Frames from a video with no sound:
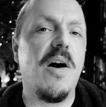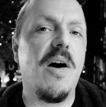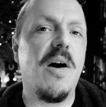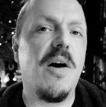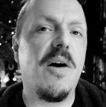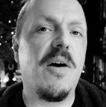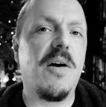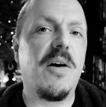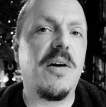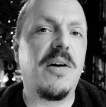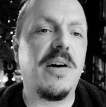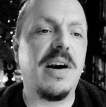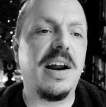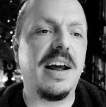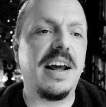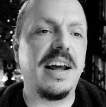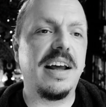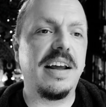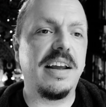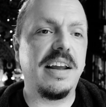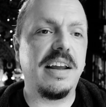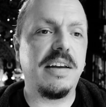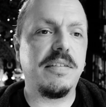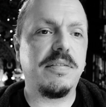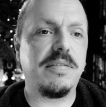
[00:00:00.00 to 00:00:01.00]
Or
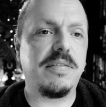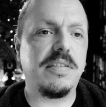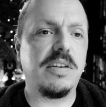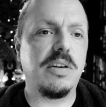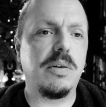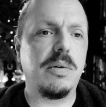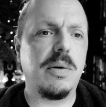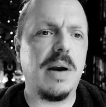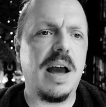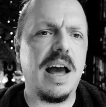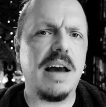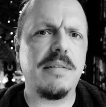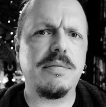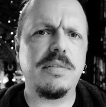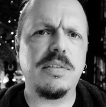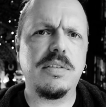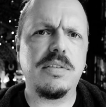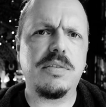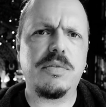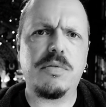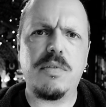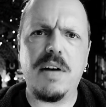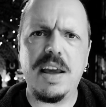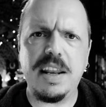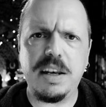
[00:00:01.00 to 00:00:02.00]
if you
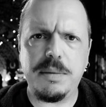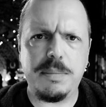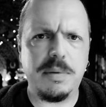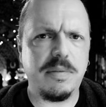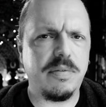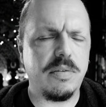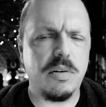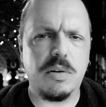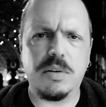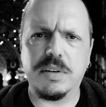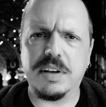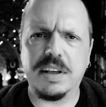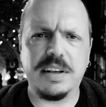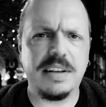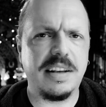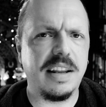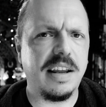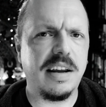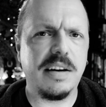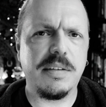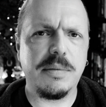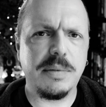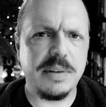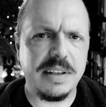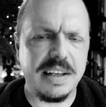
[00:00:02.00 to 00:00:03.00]
haven't read it before, then
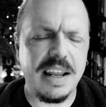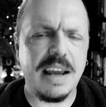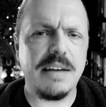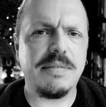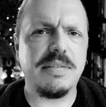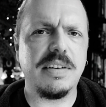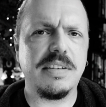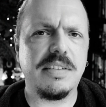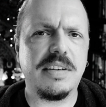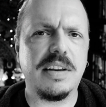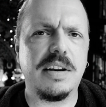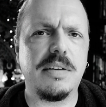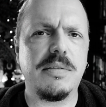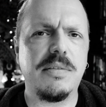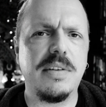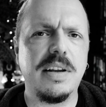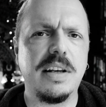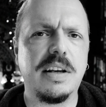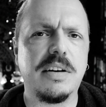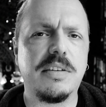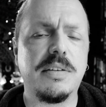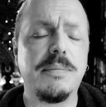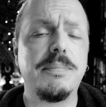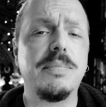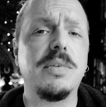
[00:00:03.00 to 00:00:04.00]
I would definitely say read
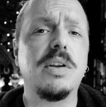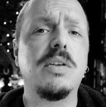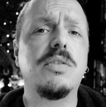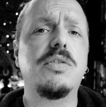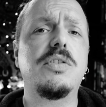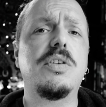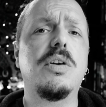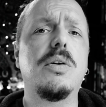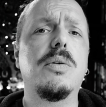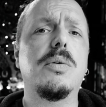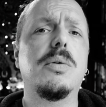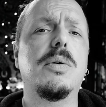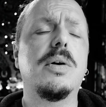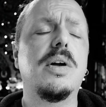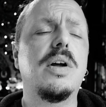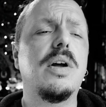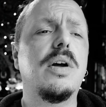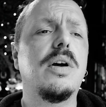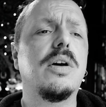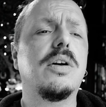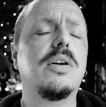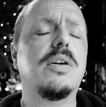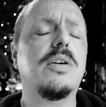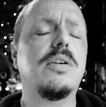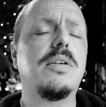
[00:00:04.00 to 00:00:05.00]
it. So,
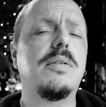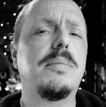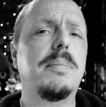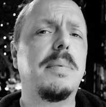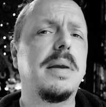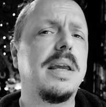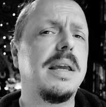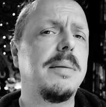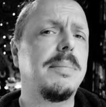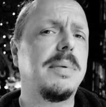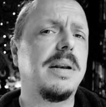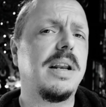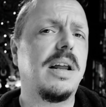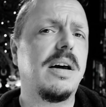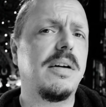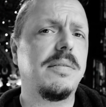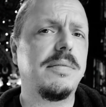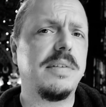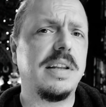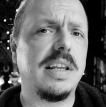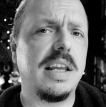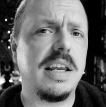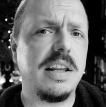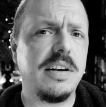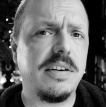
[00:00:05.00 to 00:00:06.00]
good people of
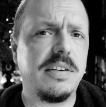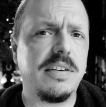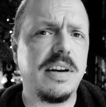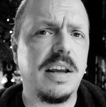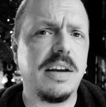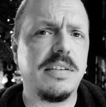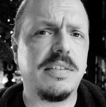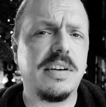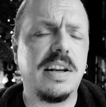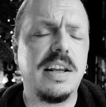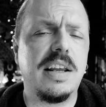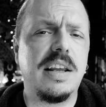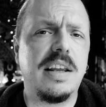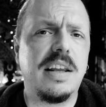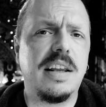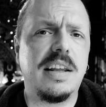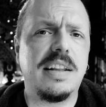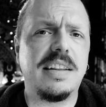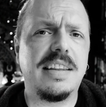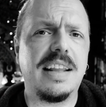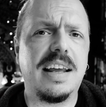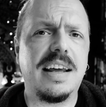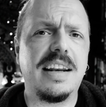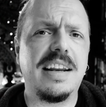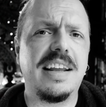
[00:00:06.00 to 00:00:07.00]
the internet,
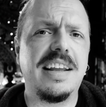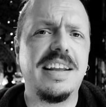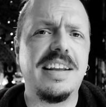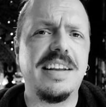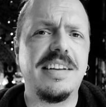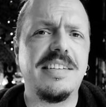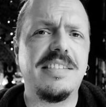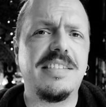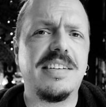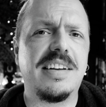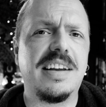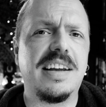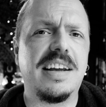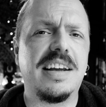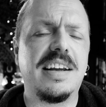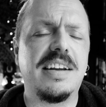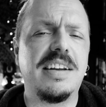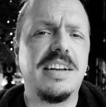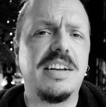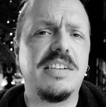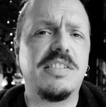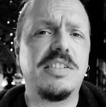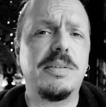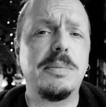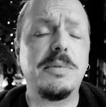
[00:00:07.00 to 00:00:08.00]
that is
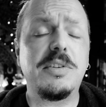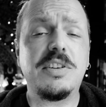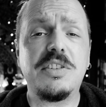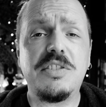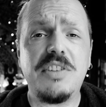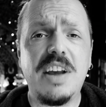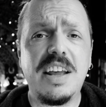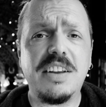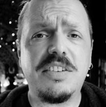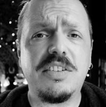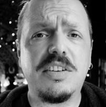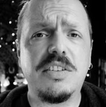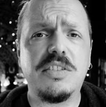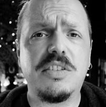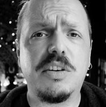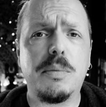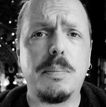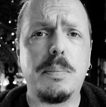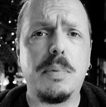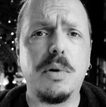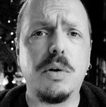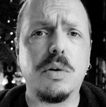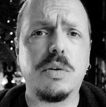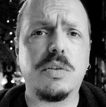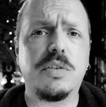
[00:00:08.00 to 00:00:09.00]
some suggestions of
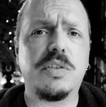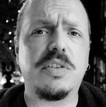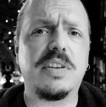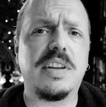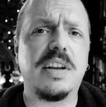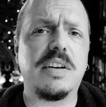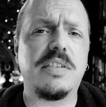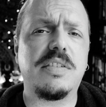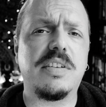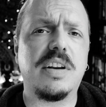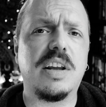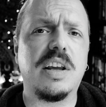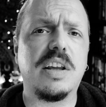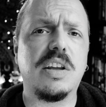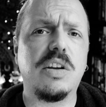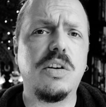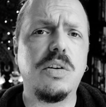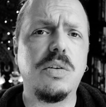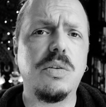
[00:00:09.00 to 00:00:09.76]
books that I